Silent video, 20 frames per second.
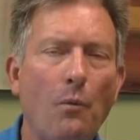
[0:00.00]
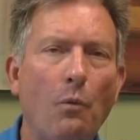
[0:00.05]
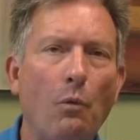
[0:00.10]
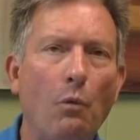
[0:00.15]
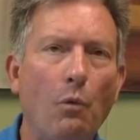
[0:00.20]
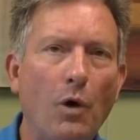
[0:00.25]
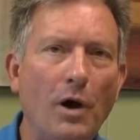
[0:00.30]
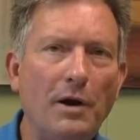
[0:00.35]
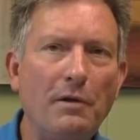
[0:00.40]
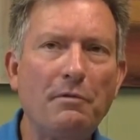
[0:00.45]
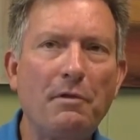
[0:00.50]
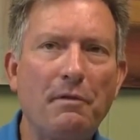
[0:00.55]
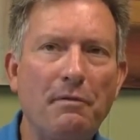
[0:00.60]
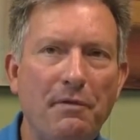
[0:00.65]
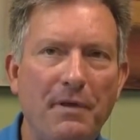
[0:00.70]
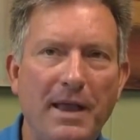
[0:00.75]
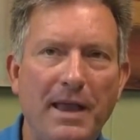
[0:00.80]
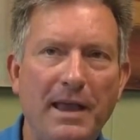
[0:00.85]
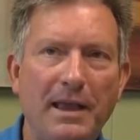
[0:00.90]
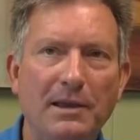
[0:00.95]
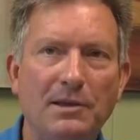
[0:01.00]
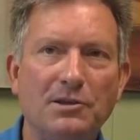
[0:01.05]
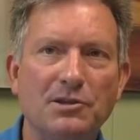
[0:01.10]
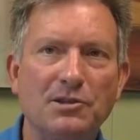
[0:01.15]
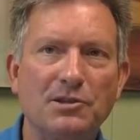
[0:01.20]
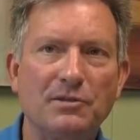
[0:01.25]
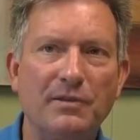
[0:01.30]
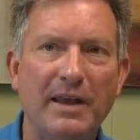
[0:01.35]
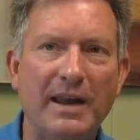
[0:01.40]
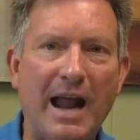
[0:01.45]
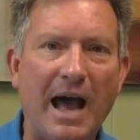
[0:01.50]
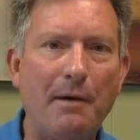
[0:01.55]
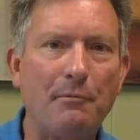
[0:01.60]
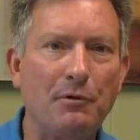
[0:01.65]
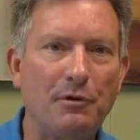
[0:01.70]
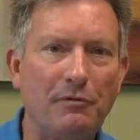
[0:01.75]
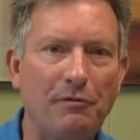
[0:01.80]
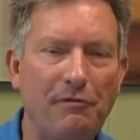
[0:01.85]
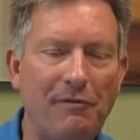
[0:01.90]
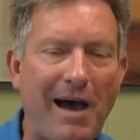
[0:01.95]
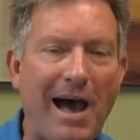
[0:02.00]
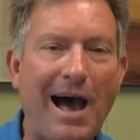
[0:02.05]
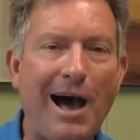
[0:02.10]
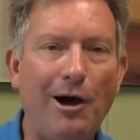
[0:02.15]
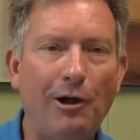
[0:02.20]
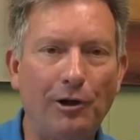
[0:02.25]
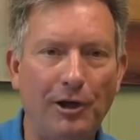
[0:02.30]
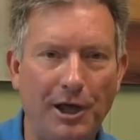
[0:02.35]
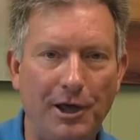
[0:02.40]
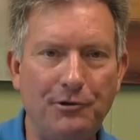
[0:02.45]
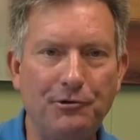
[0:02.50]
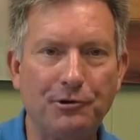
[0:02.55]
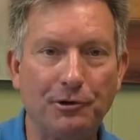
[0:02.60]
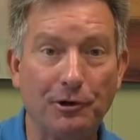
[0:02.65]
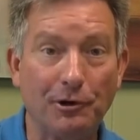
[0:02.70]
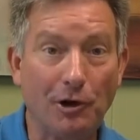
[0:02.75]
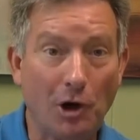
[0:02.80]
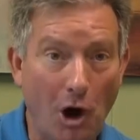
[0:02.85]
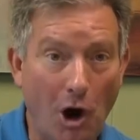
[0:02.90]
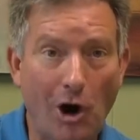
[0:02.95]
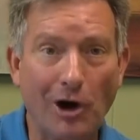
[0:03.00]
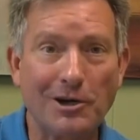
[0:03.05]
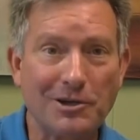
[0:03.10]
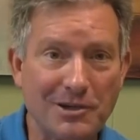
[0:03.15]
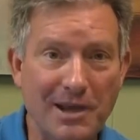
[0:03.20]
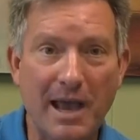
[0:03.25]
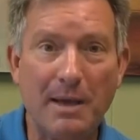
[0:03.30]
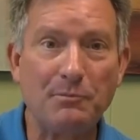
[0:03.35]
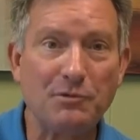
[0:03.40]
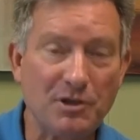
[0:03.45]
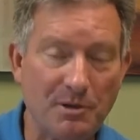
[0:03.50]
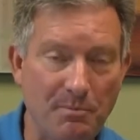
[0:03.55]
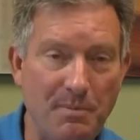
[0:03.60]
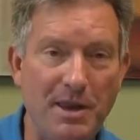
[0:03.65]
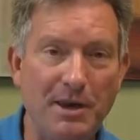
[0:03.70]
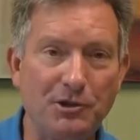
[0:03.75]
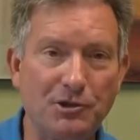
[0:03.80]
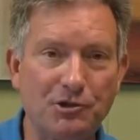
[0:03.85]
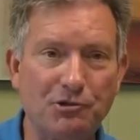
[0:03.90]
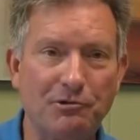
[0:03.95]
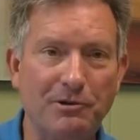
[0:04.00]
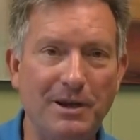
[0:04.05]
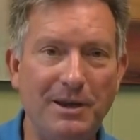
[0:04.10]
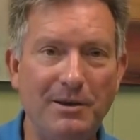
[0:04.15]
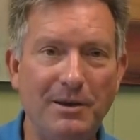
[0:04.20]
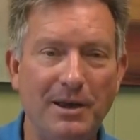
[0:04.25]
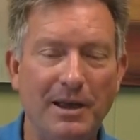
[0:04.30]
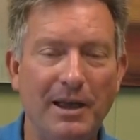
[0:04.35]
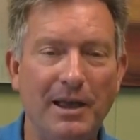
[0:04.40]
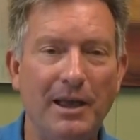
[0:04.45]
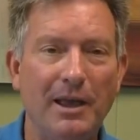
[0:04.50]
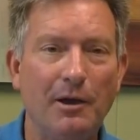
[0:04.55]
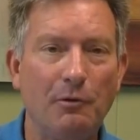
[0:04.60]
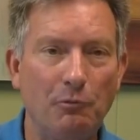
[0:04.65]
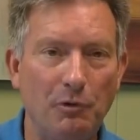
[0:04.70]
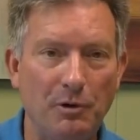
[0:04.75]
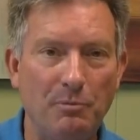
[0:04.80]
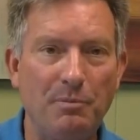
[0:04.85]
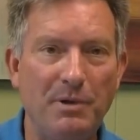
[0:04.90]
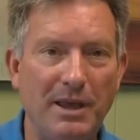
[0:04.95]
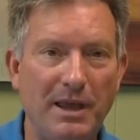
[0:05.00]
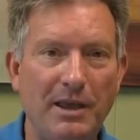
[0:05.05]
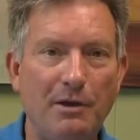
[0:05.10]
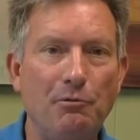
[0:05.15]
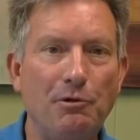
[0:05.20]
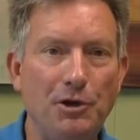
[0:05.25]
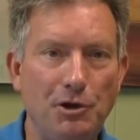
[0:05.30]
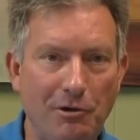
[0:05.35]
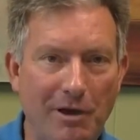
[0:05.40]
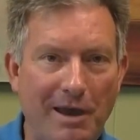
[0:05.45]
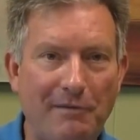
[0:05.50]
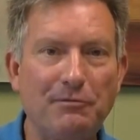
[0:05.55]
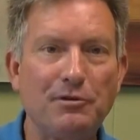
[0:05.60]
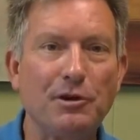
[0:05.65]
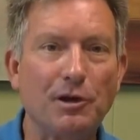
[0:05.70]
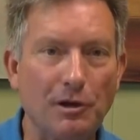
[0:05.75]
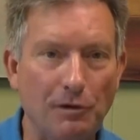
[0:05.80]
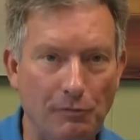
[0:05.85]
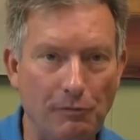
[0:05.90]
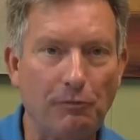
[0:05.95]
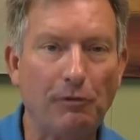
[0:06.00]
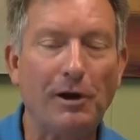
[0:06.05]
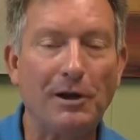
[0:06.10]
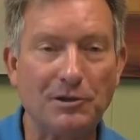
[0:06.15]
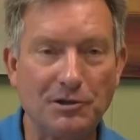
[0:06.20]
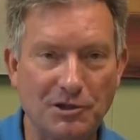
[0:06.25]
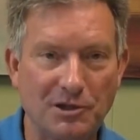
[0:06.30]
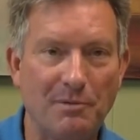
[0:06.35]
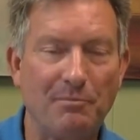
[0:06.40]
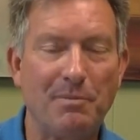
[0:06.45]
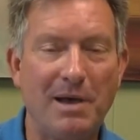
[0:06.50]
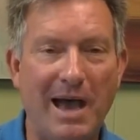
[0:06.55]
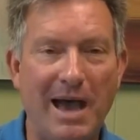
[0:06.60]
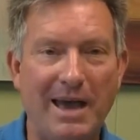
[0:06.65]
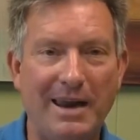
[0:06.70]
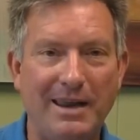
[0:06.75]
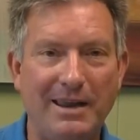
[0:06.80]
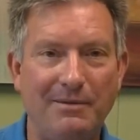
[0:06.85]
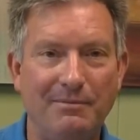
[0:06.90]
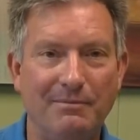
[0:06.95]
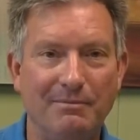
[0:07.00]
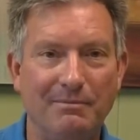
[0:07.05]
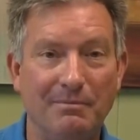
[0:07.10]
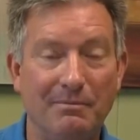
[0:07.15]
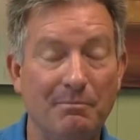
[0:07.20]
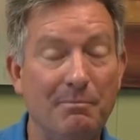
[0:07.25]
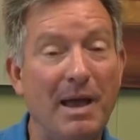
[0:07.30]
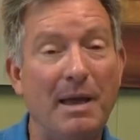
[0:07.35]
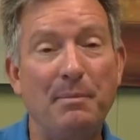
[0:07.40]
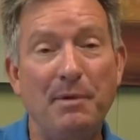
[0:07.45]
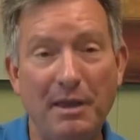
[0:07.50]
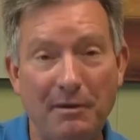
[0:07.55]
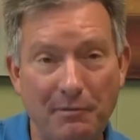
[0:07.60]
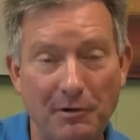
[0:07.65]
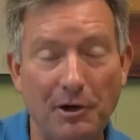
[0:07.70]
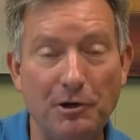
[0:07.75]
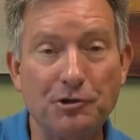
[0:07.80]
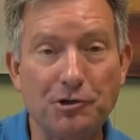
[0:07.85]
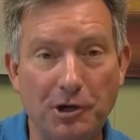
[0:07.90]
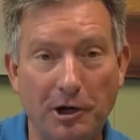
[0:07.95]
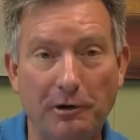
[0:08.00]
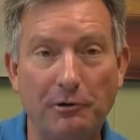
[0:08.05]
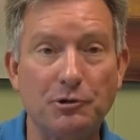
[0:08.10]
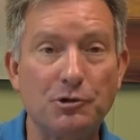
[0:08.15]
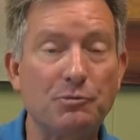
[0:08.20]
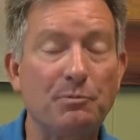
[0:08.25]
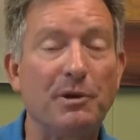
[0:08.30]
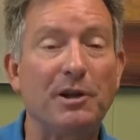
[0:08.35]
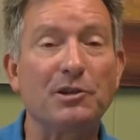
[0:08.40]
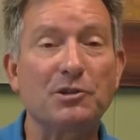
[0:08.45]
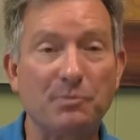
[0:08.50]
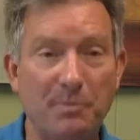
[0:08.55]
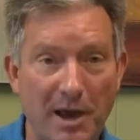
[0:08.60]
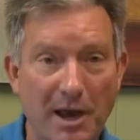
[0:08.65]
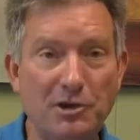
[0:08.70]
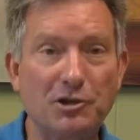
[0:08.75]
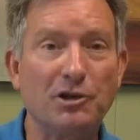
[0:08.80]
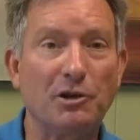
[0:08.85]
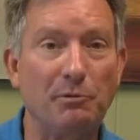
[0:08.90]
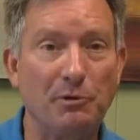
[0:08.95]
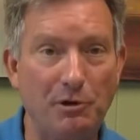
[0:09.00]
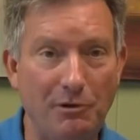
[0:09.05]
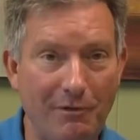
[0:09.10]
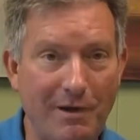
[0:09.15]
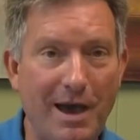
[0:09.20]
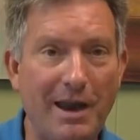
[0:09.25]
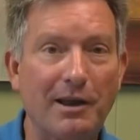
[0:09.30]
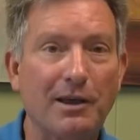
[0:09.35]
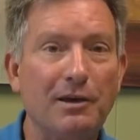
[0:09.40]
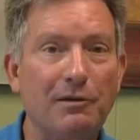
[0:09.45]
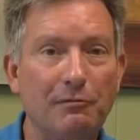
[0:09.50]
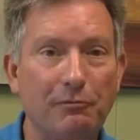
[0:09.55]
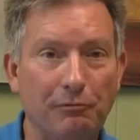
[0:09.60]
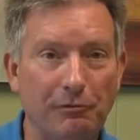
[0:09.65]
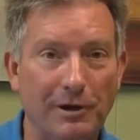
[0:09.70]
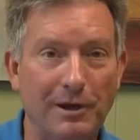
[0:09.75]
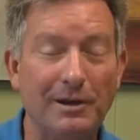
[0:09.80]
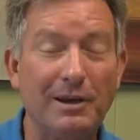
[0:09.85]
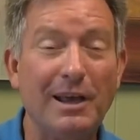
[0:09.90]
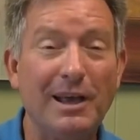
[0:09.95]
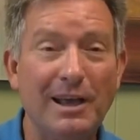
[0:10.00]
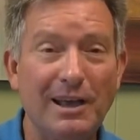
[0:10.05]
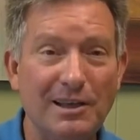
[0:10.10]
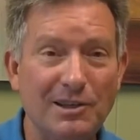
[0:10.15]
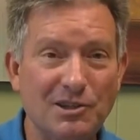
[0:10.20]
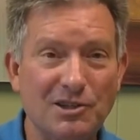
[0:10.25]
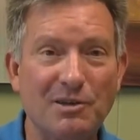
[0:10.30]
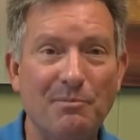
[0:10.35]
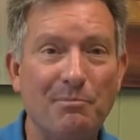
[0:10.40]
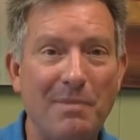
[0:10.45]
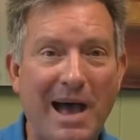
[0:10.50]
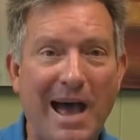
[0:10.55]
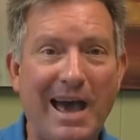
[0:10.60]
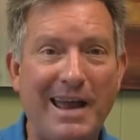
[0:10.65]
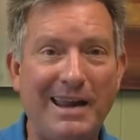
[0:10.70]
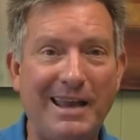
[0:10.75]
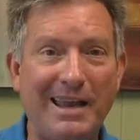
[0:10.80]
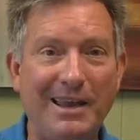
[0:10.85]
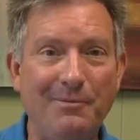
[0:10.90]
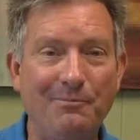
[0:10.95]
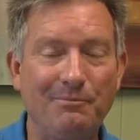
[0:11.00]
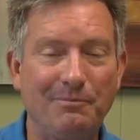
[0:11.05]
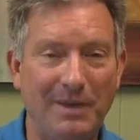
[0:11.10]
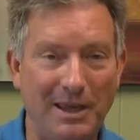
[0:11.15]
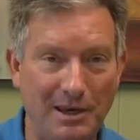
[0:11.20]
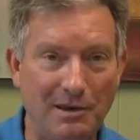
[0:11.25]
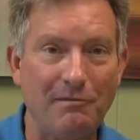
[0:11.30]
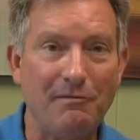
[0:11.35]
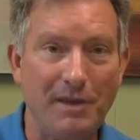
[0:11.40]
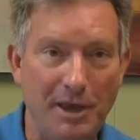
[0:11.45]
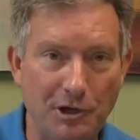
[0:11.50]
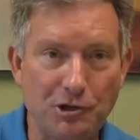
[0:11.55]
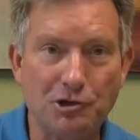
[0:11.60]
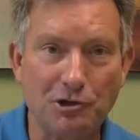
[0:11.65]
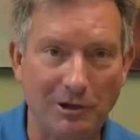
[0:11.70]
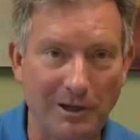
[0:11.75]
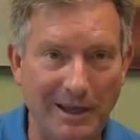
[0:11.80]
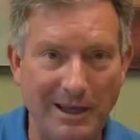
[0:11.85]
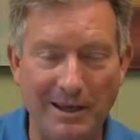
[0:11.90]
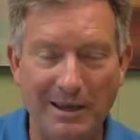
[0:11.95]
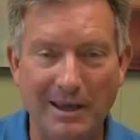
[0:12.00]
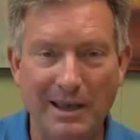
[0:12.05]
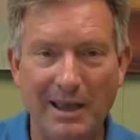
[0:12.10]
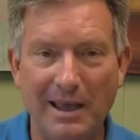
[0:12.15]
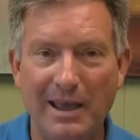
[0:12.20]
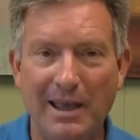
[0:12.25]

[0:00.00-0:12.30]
One of the things that I would file under hard times in ministry would be when you have to confront somebody, maybe even a church, but especially when you've got to confront somebody individually.